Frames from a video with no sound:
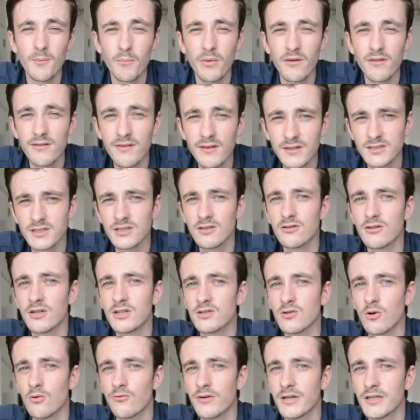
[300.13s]
But this year
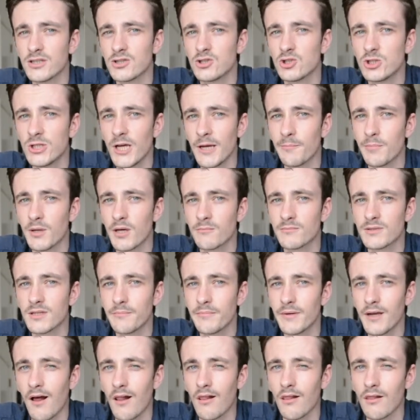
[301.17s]
is already shaping up
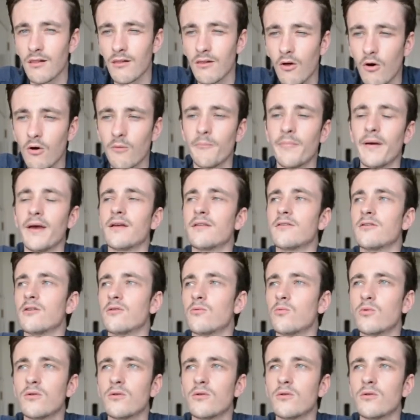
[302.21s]
to be a lot better.